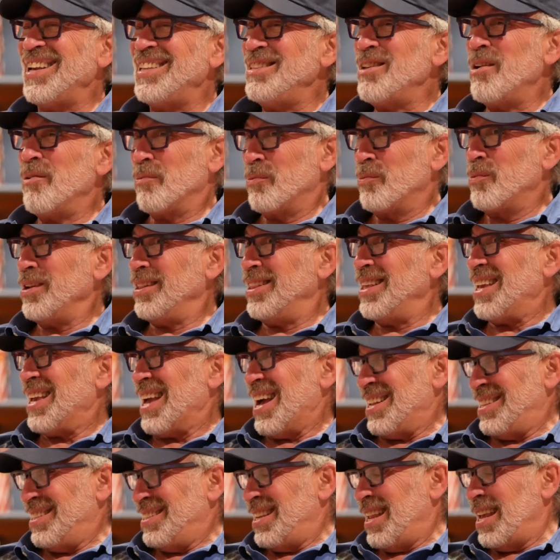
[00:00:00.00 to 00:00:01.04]
No, really,
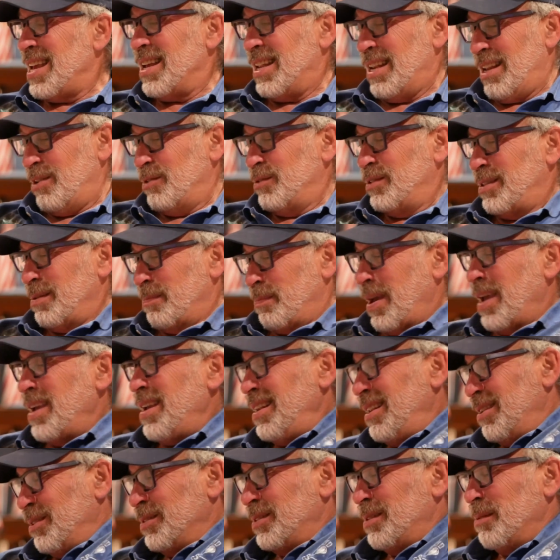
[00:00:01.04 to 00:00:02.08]
I did. Here's the
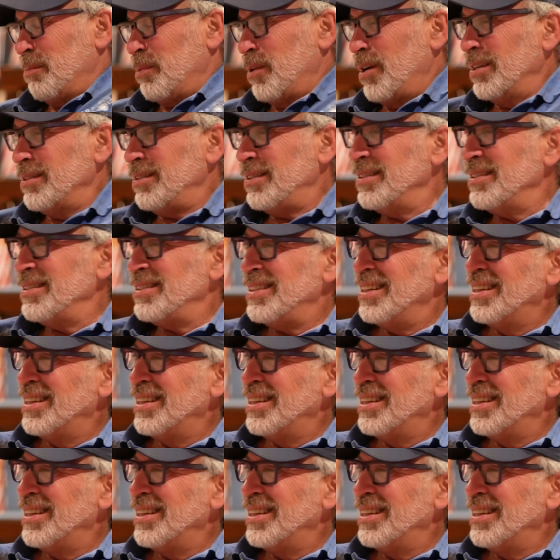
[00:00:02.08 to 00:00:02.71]
paint. Here's the brushes.